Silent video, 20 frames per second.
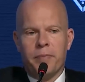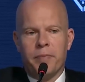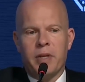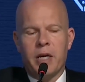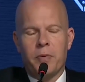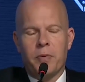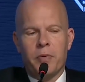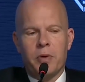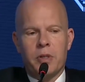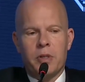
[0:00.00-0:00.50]

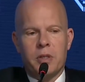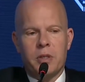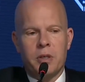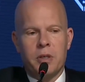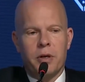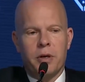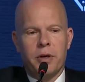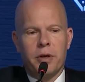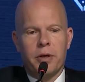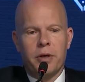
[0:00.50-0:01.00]
That was
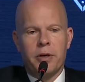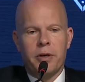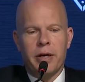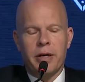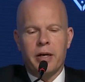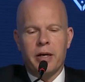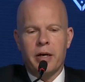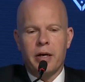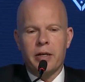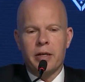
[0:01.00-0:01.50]
a
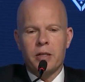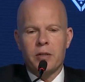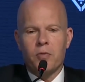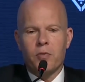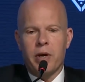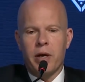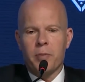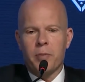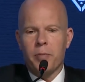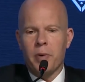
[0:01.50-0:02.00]
case
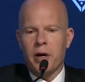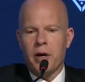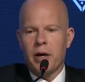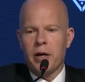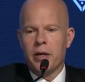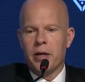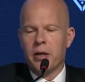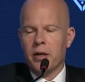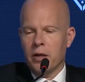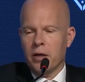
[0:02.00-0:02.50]
ran
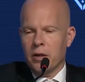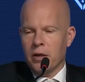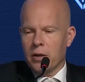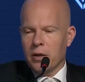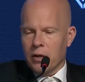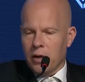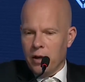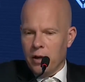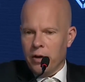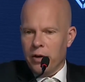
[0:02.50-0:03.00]
by
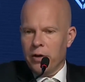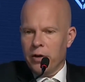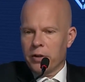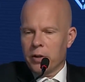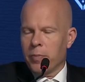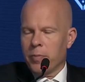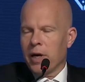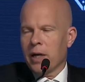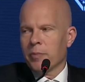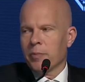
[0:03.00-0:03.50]

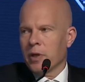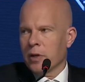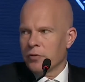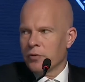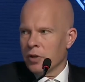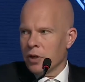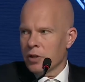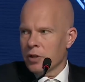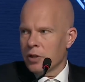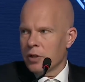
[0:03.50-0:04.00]
Department of
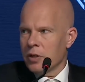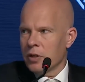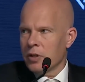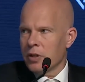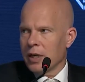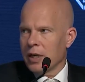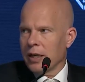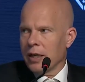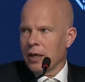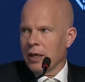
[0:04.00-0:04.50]

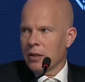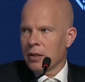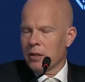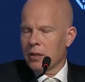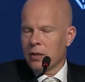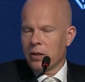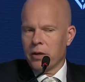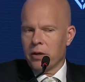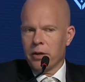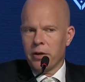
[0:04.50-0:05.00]
Justice
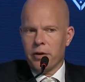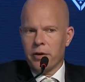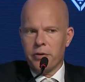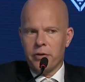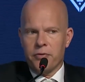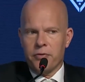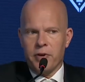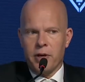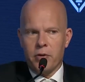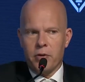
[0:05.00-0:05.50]
against the
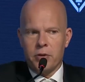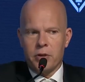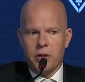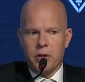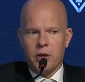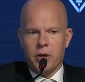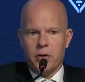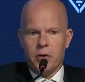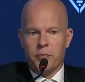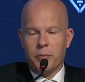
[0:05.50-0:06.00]

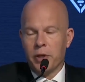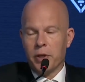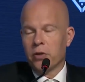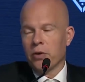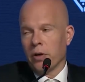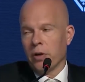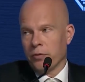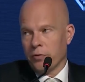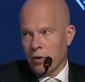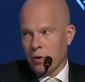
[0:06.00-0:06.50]
founder of
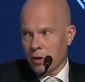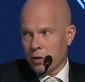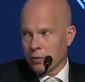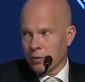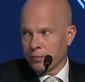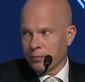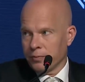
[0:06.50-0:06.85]
Bitcoin Fork.